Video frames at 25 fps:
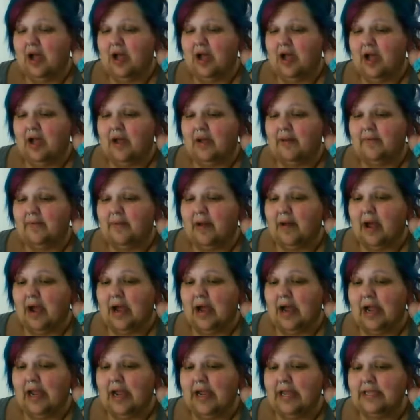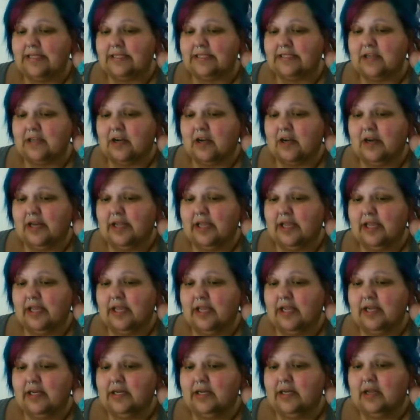I
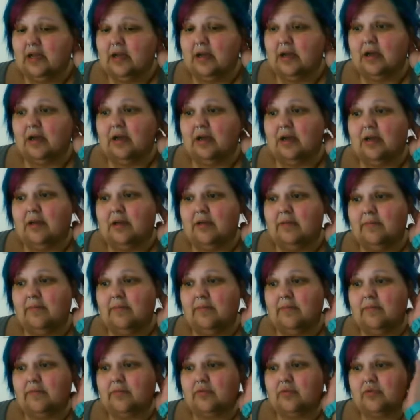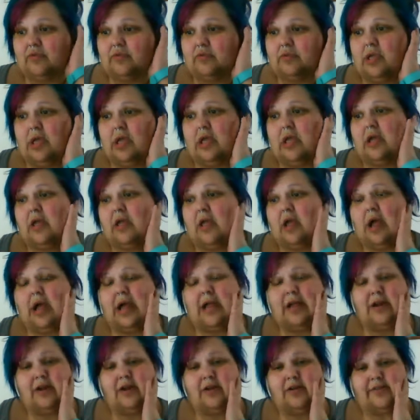started, I
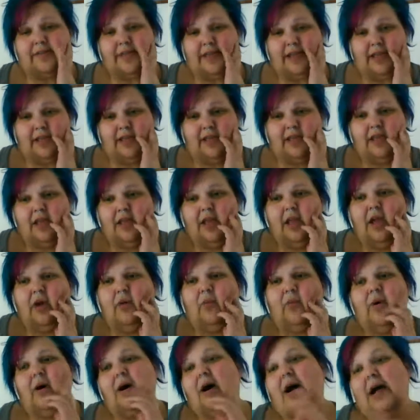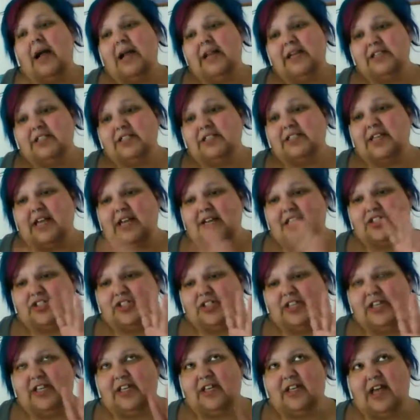heard that, well, I got
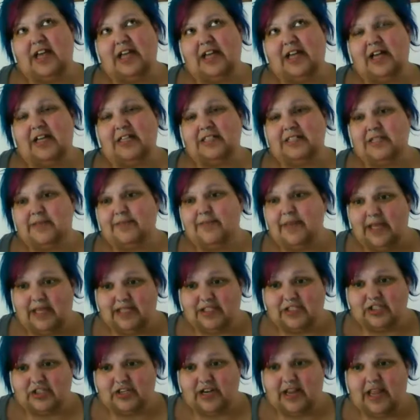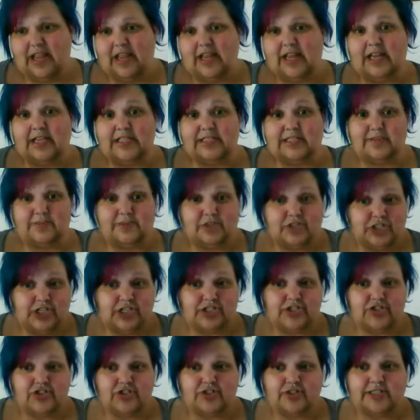some yesterday. I got some
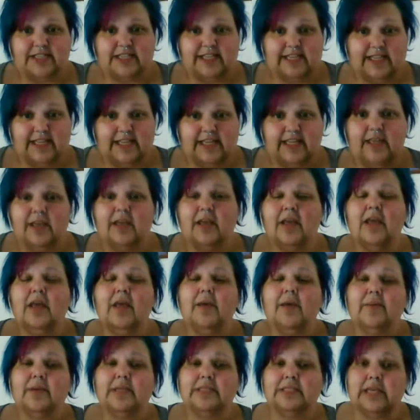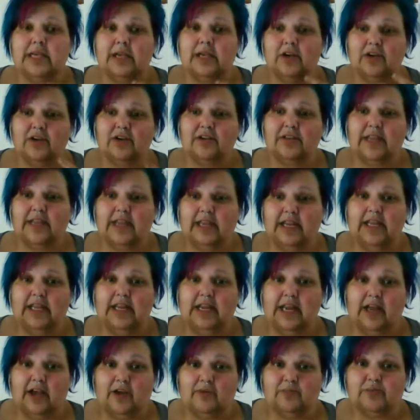ginger tea because I heard that it
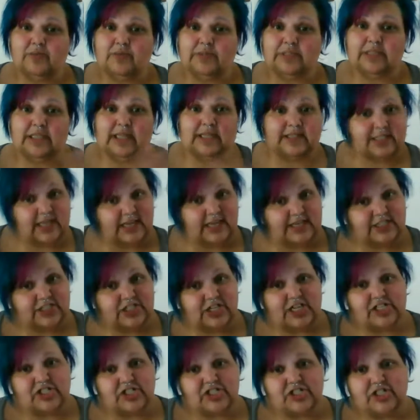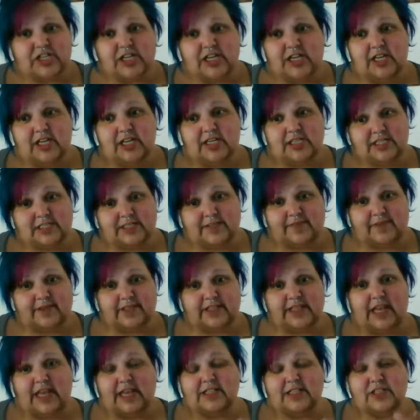helps with like digestion and stuff like
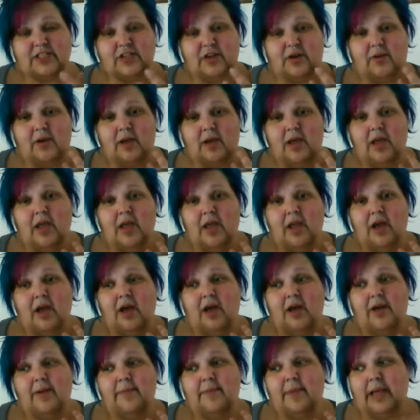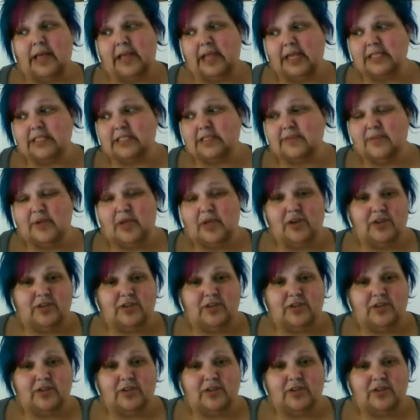that. So, I got some